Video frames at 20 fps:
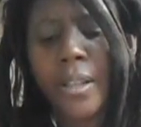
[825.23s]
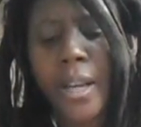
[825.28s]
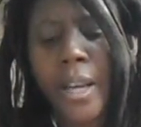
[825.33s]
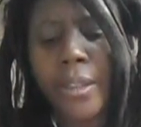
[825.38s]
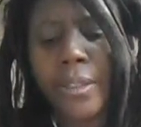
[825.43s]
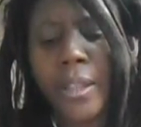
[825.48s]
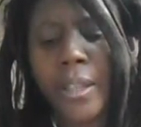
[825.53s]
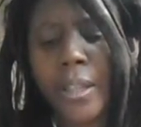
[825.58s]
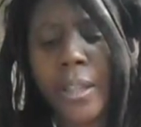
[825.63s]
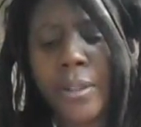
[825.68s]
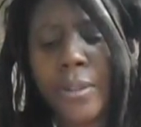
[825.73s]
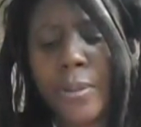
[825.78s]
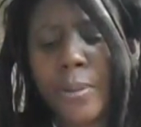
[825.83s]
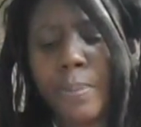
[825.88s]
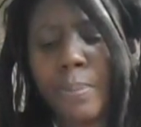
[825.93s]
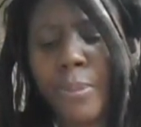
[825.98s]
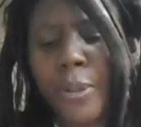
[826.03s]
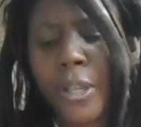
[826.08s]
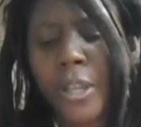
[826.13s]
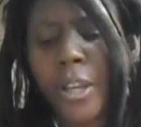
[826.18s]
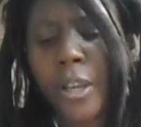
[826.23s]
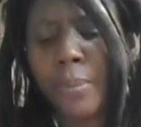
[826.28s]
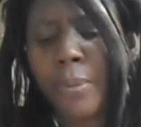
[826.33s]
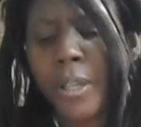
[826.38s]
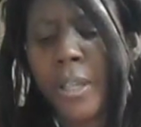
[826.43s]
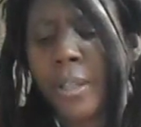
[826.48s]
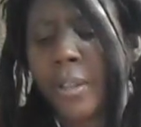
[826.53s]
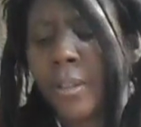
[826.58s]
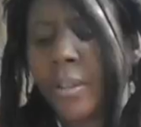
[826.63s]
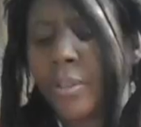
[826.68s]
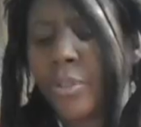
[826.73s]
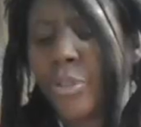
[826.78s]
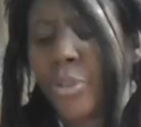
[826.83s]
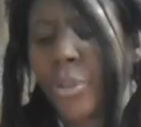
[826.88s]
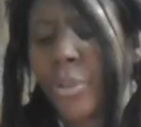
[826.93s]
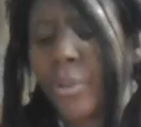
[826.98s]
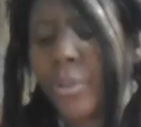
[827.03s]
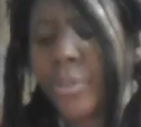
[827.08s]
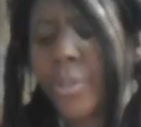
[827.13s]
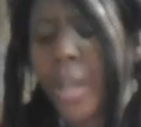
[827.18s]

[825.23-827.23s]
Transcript: I think it's becoming general